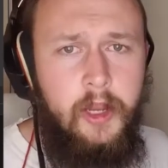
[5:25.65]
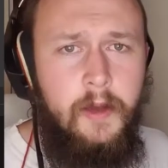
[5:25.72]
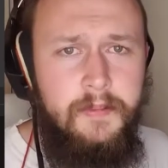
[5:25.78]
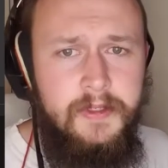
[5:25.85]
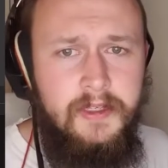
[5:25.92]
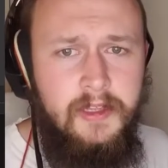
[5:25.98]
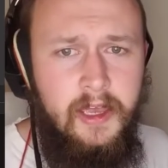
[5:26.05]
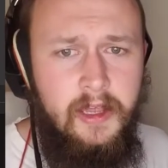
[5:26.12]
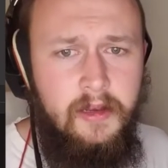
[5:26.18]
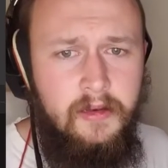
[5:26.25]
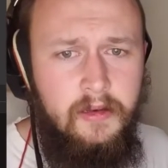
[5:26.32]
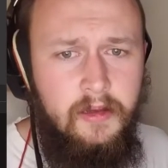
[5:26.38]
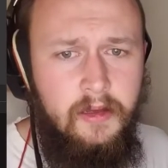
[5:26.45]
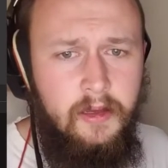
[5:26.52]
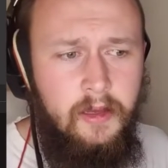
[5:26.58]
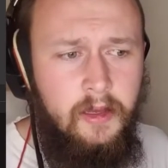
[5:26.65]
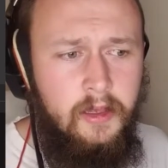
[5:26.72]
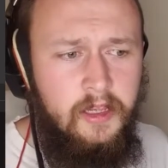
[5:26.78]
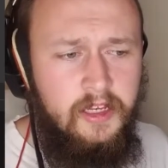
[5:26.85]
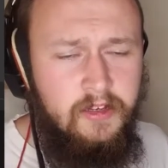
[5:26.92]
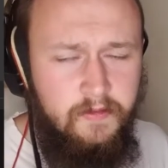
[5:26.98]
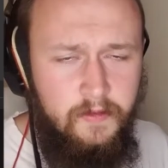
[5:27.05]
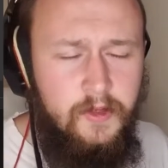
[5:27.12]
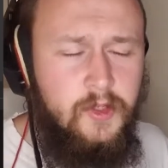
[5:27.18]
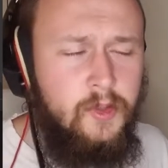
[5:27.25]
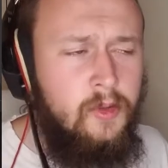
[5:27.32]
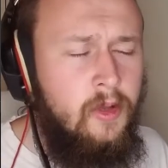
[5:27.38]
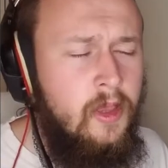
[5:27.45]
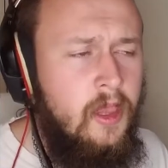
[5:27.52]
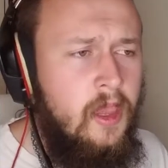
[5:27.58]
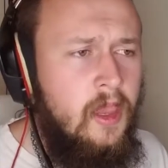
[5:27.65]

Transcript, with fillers: up to that uh, individual,